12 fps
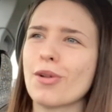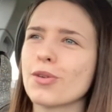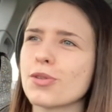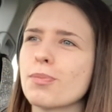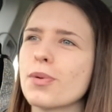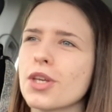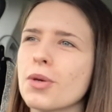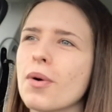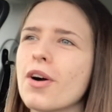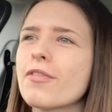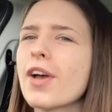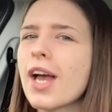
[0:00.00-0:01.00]
also put you
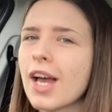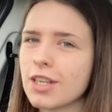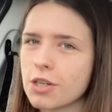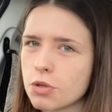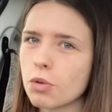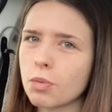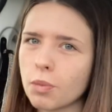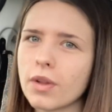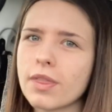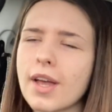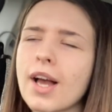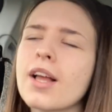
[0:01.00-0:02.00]
off and you don't
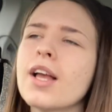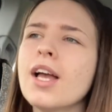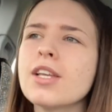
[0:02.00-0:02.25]
want that.